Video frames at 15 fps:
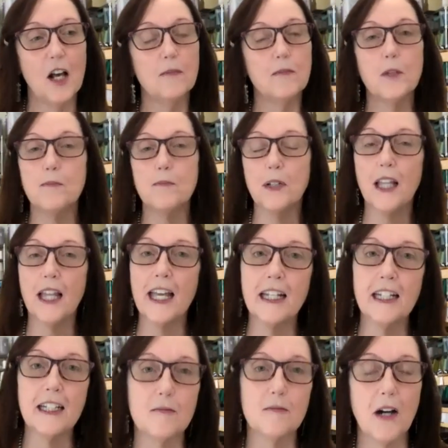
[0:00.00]
the
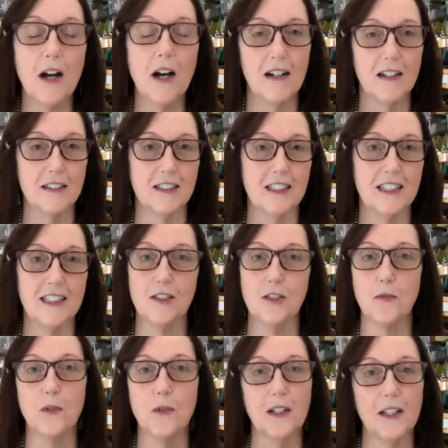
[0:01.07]
planning part
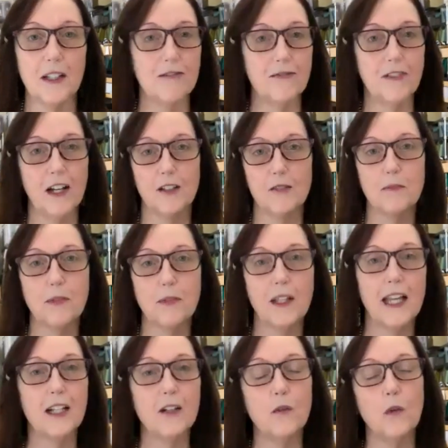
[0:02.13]
is really fun
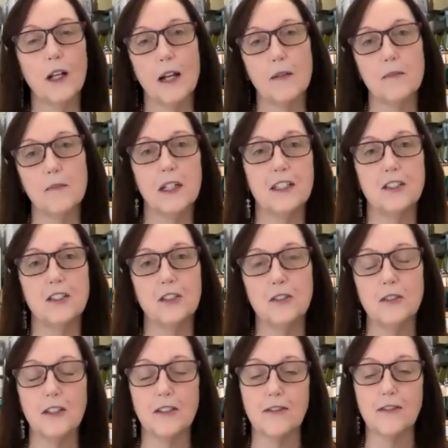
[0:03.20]
planning what i'm going to do
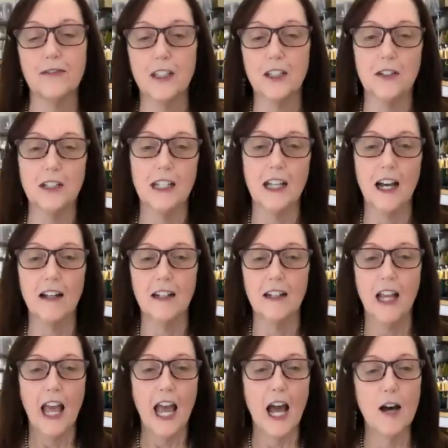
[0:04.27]
and figuring out
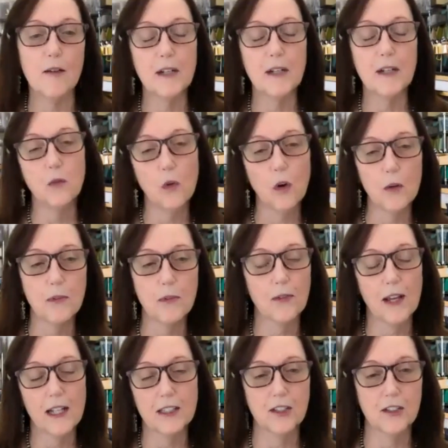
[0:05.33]
how many warp
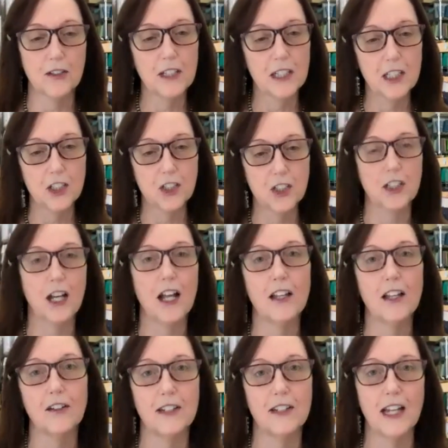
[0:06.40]
threads are each
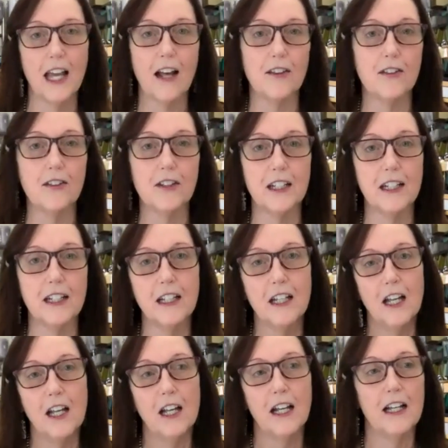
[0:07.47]
color and how they're going to
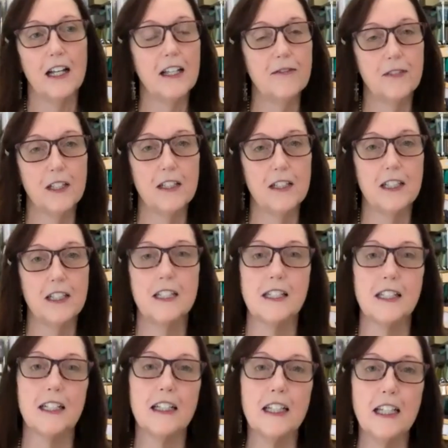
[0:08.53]
uh, if it is it
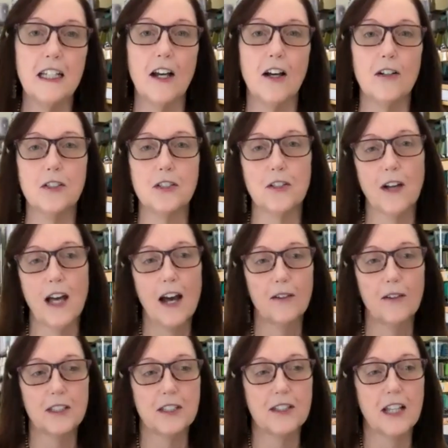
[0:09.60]
leno so how
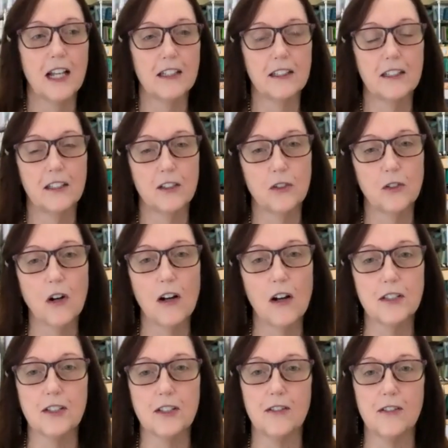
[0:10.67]
is that going to
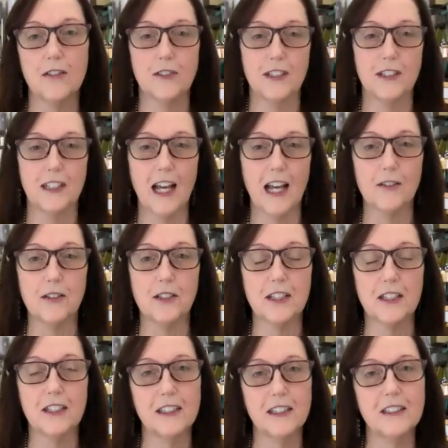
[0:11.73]
cross over and how is it
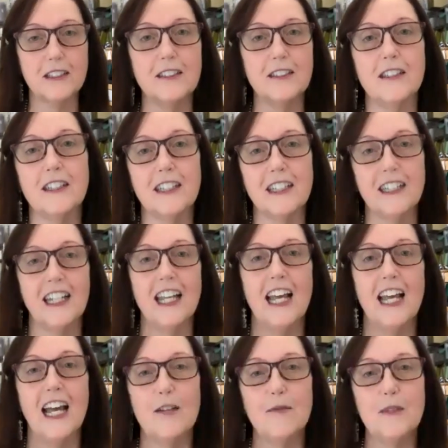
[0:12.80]
going to look and
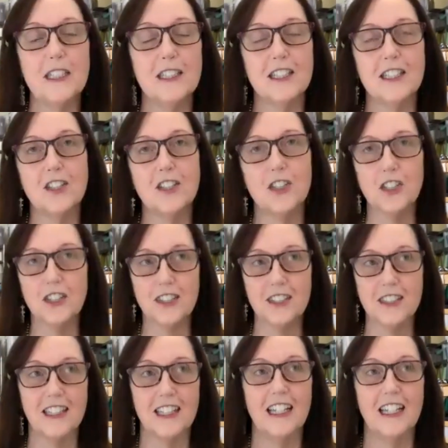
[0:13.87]
i mean it's just